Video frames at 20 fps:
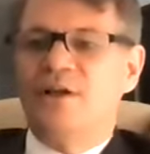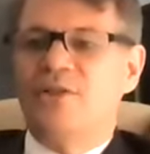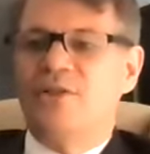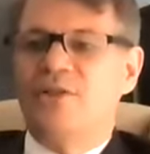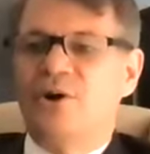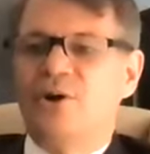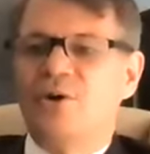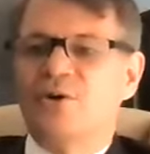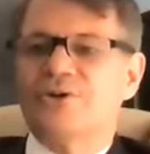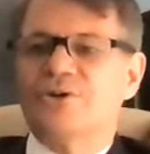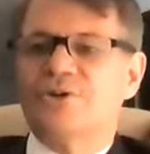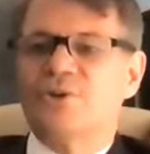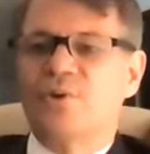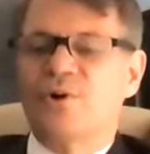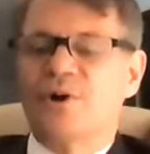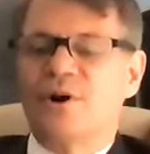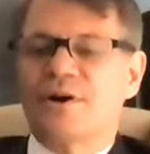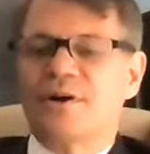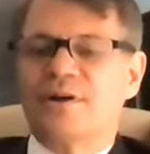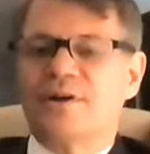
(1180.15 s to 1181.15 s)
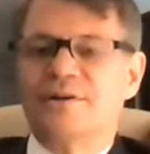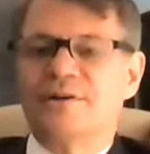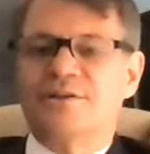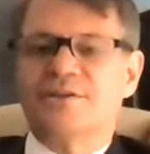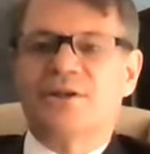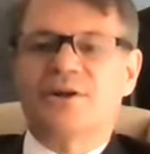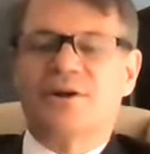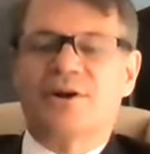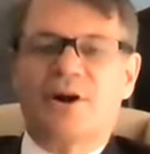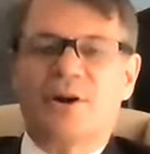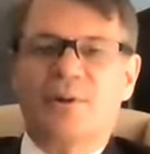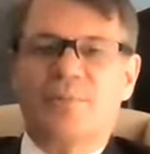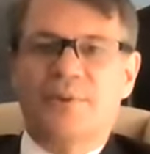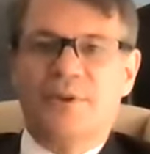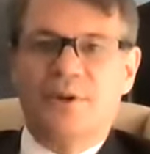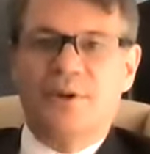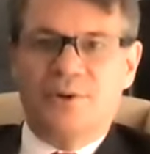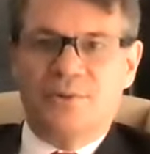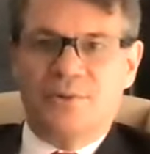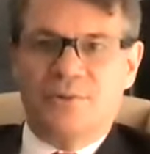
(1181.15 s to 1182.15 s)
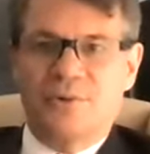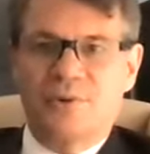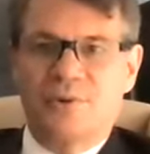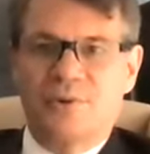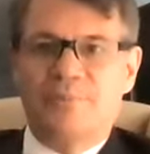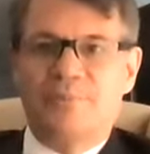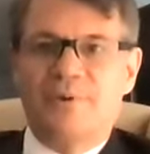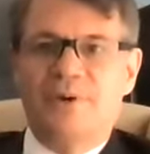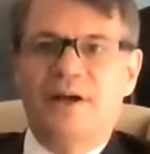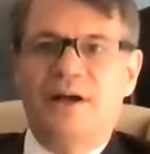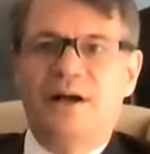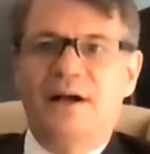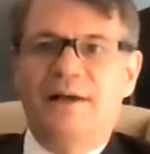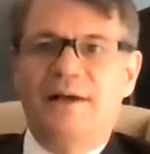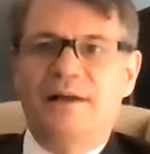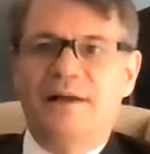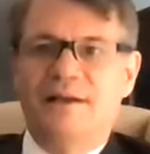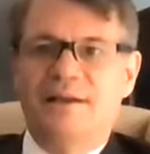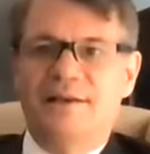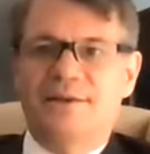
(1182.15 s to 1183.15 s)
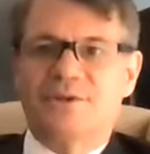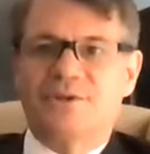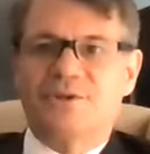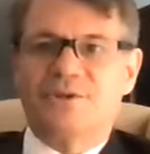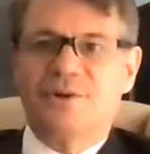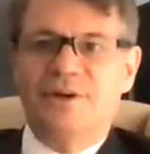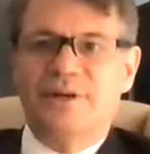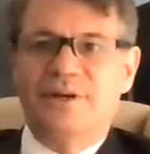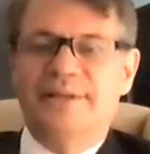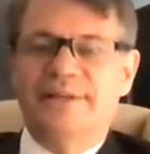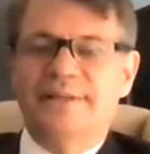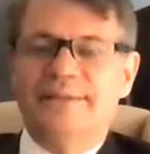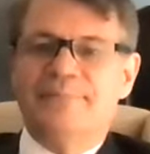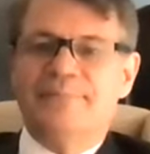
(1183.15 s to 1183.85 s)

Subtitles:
those who are considered our peer group in industry.